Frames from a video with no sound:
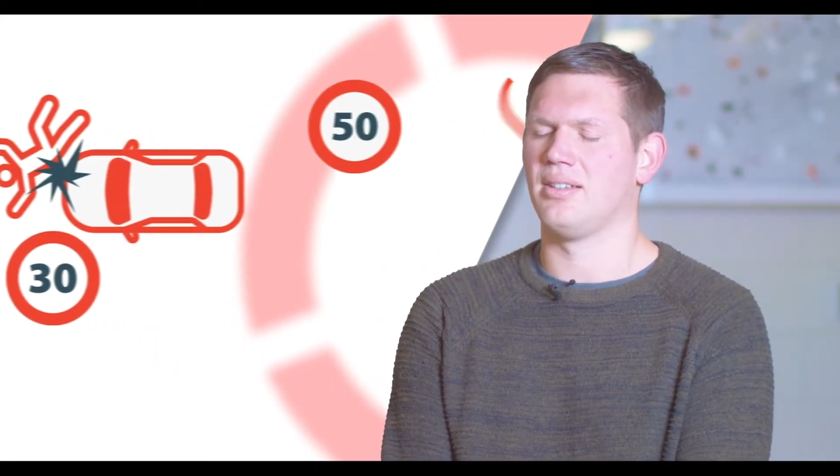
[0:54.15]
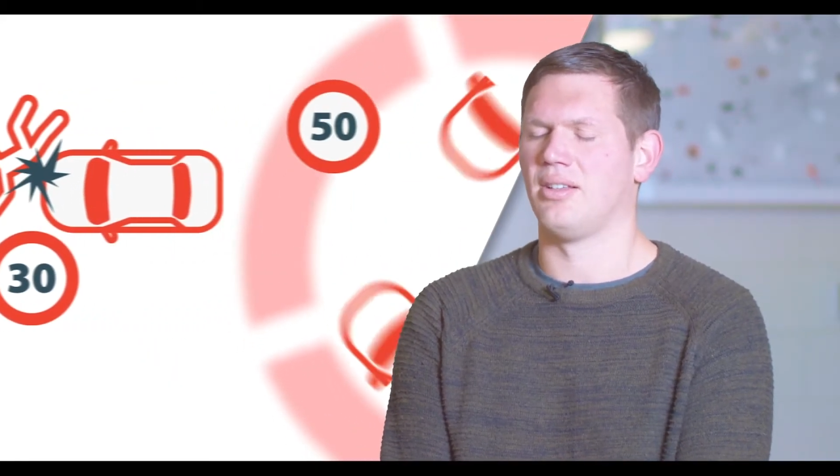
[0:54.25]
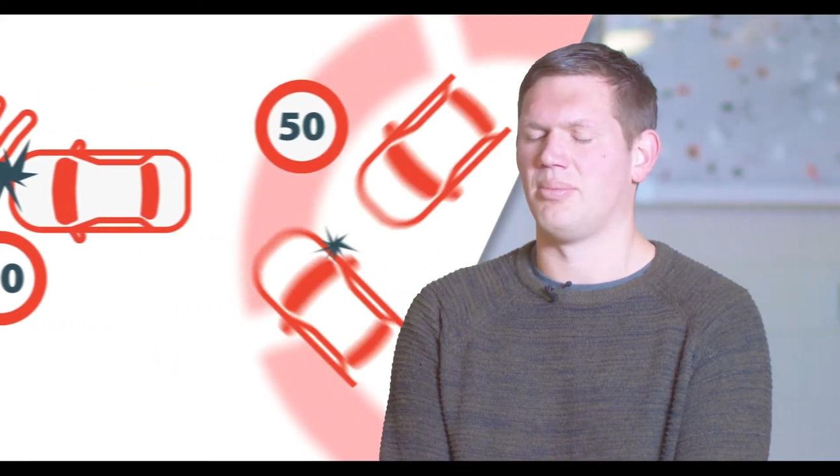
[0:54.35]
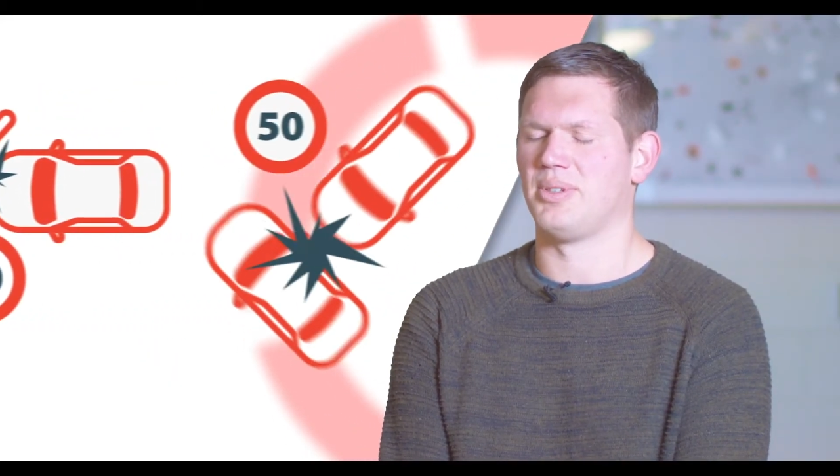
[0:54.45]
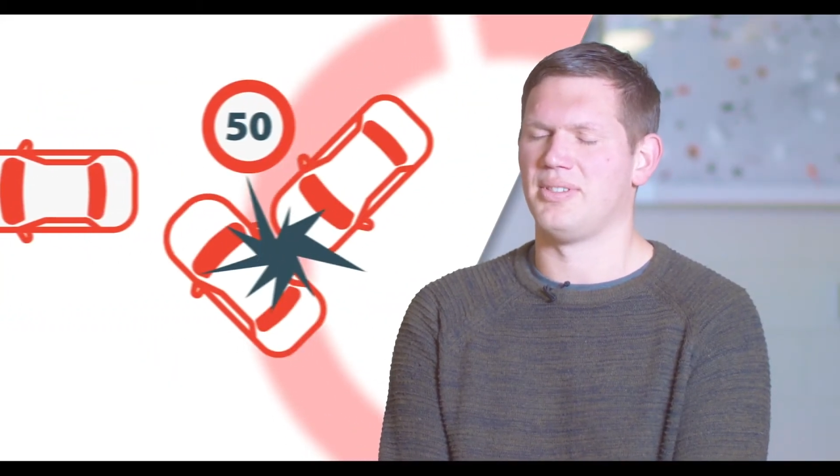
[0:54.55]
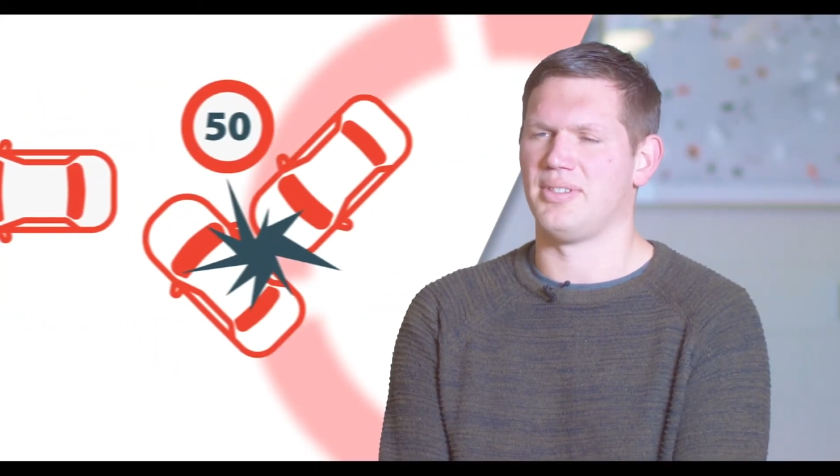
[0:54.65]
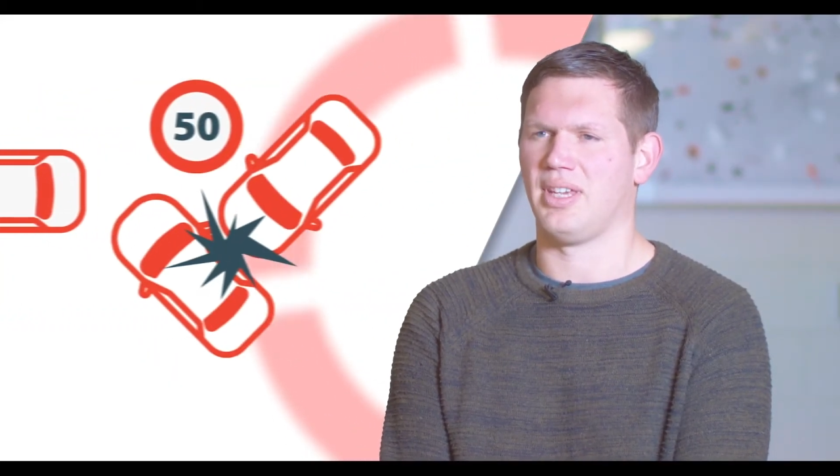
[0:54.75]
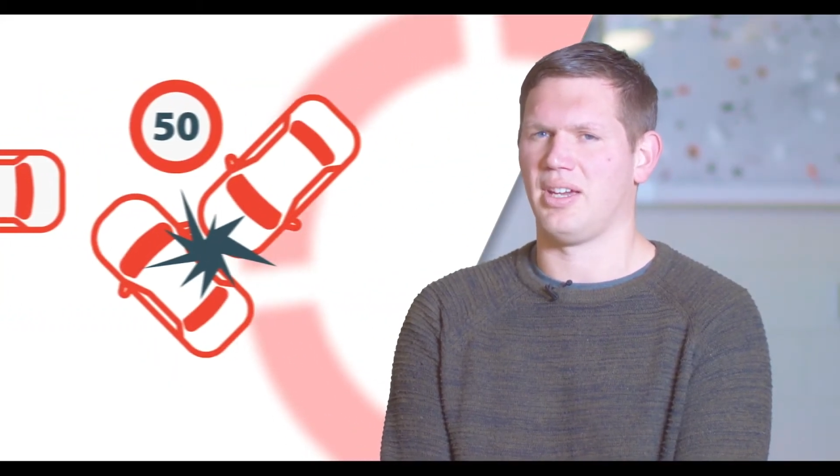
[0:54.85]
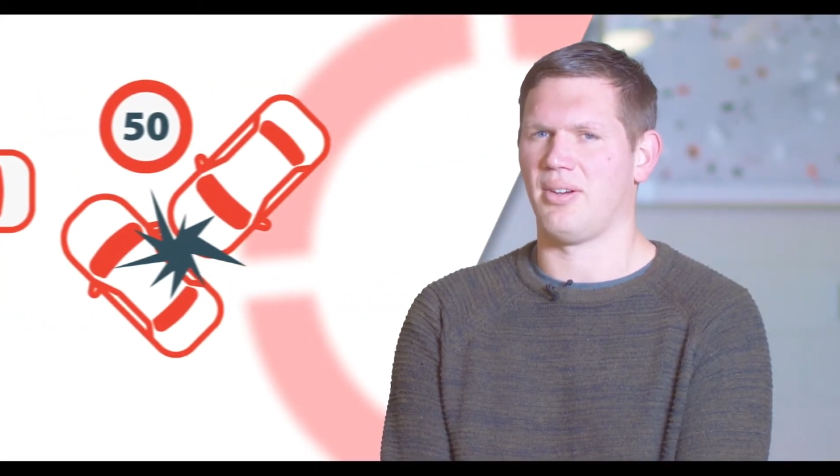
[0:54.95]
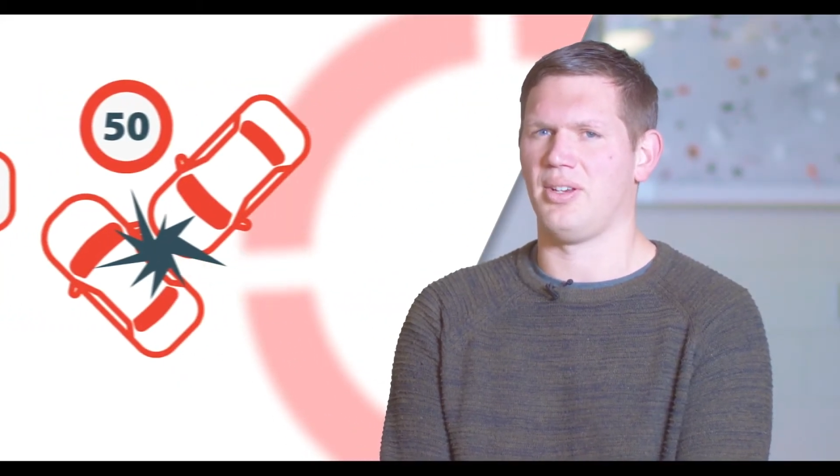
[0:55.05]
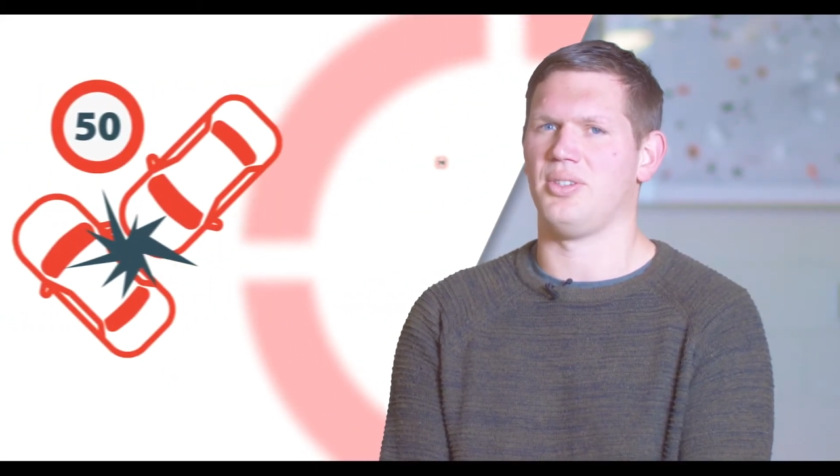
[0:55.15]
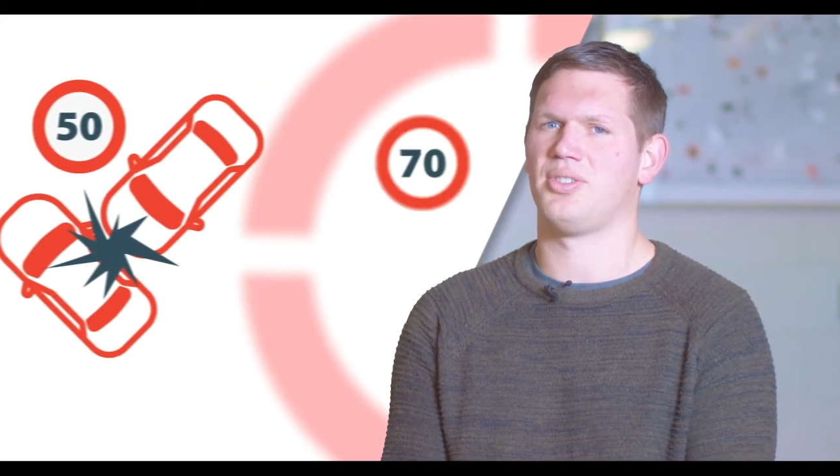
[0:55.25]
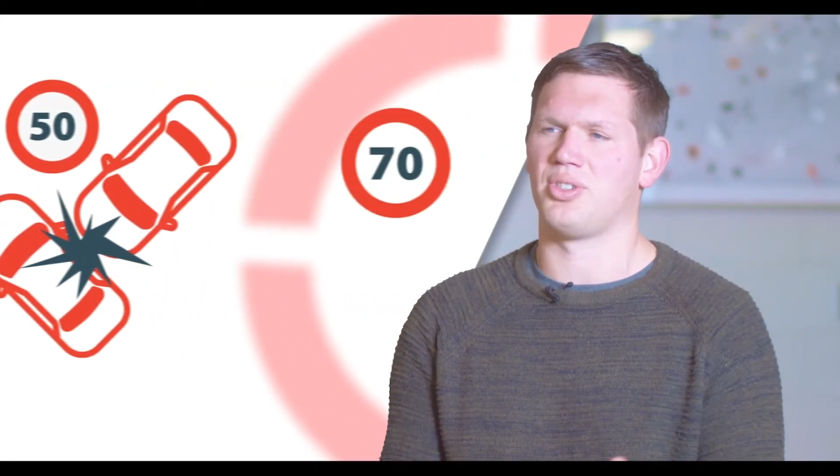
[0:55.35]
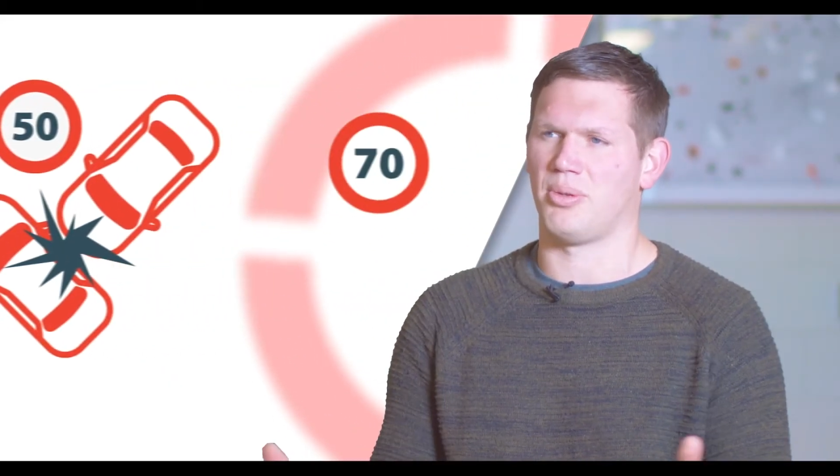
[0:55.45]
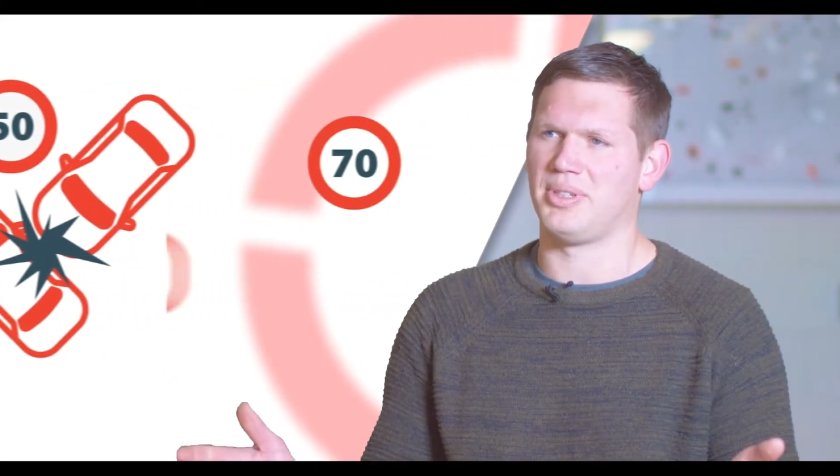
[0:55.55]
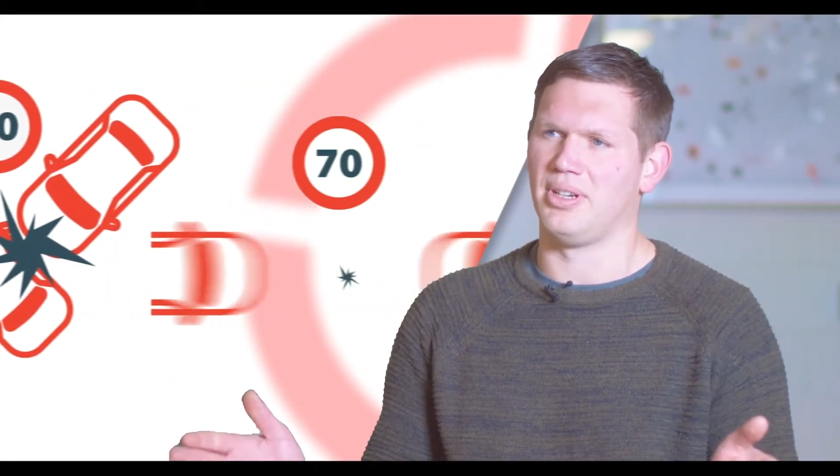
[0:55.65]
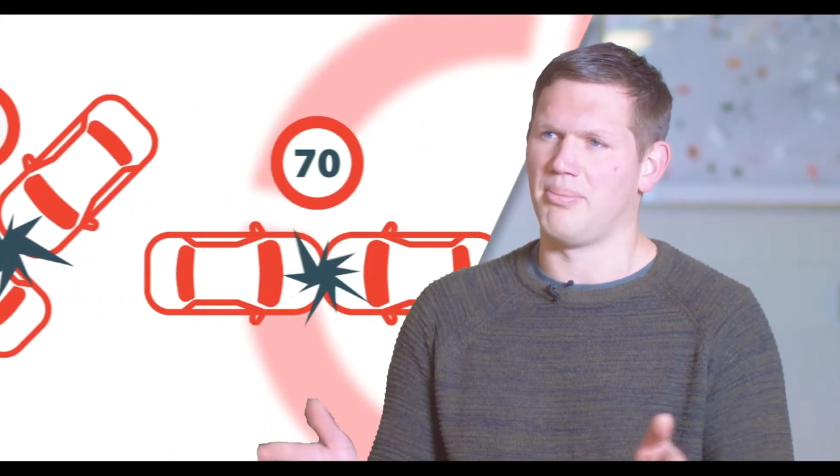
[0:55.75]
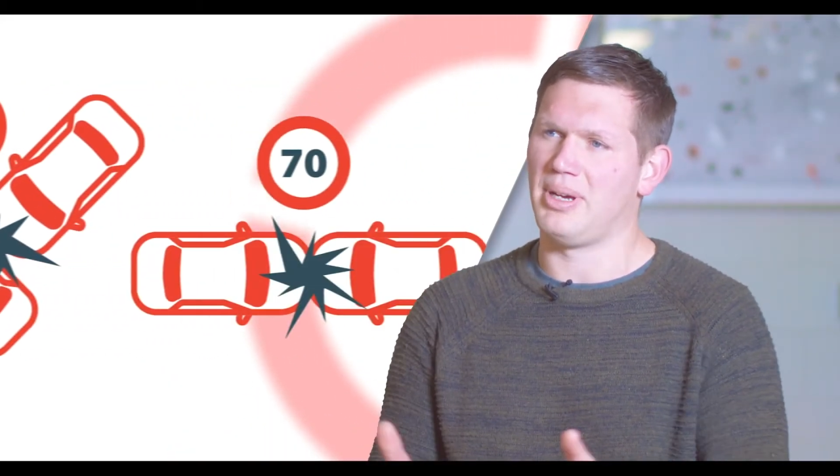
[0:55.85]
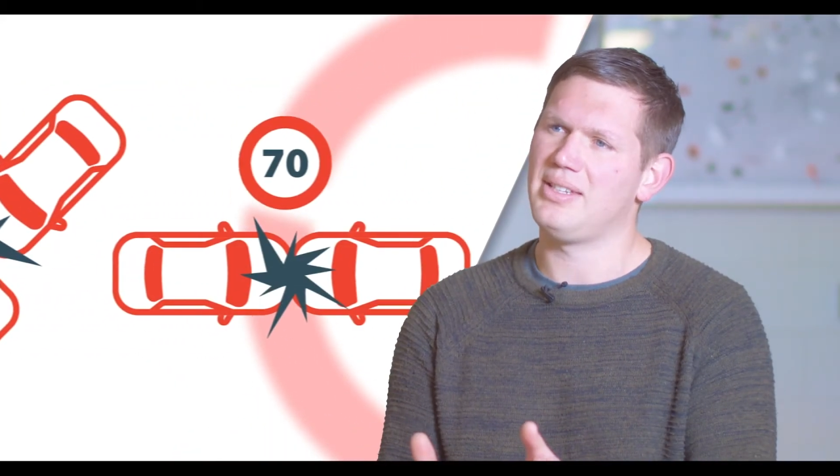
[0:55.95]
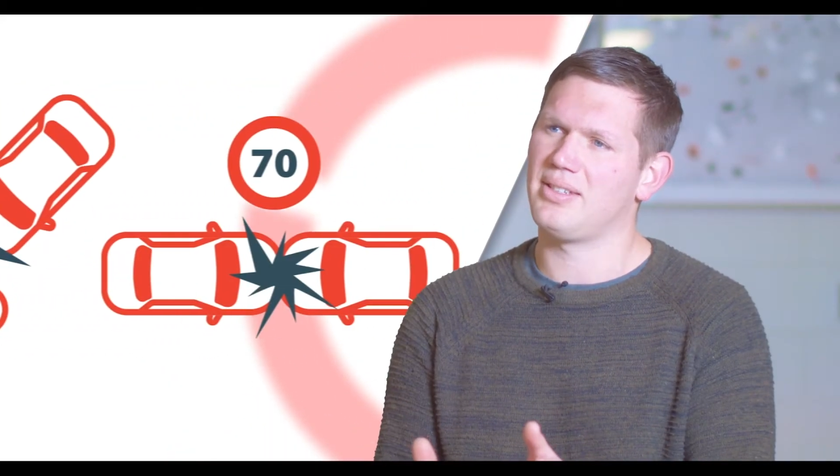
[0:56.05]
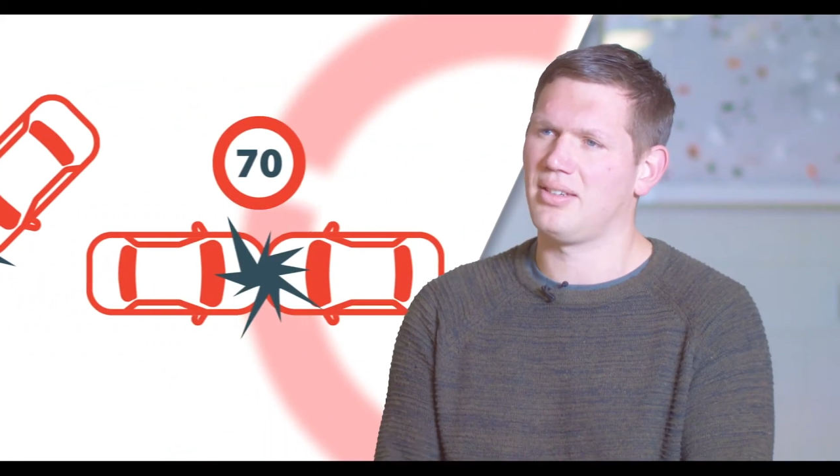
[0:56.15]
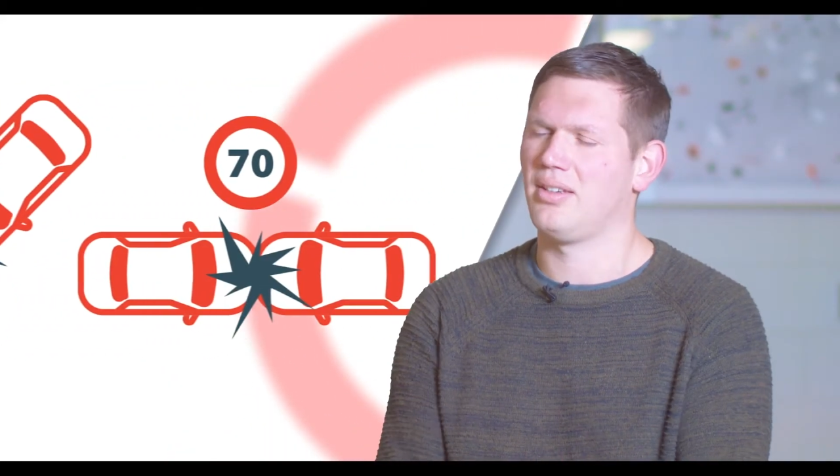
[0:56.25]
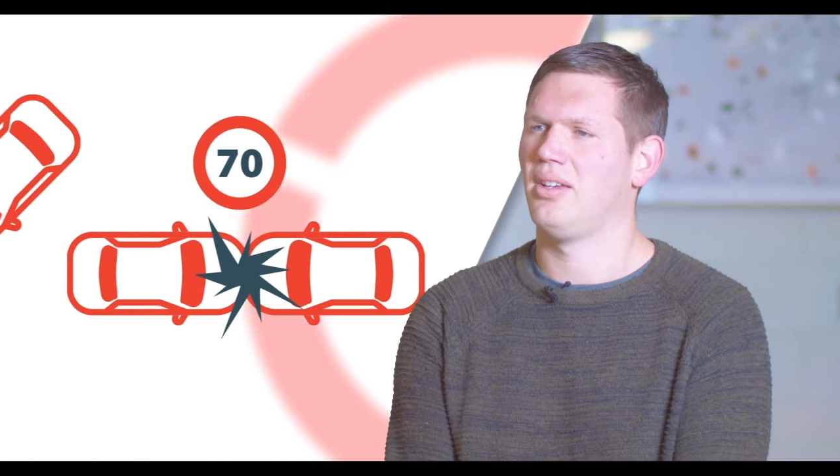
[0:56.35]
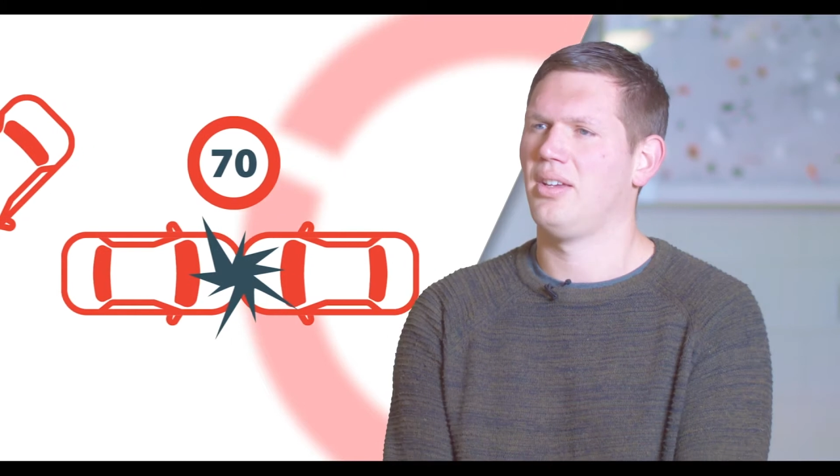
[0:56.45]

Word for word: kilometers an hour and you stopped in a meter,